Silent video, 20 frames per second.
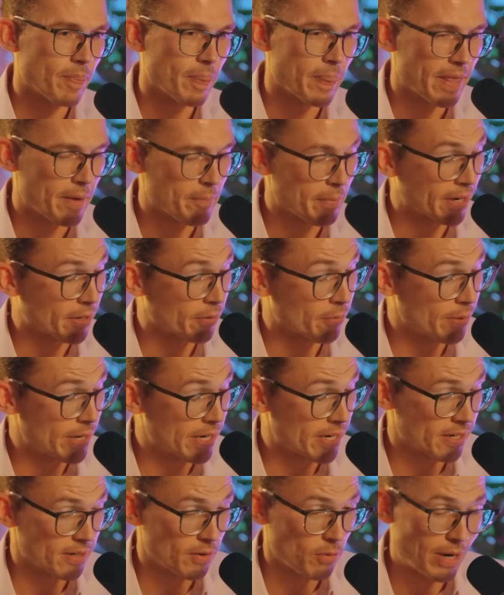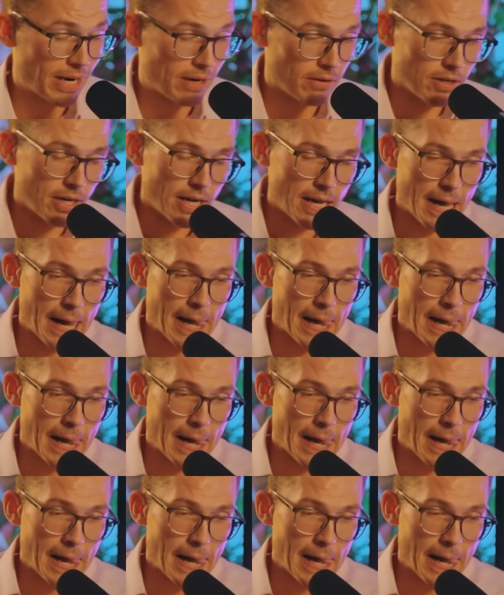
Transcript: In my career, wow.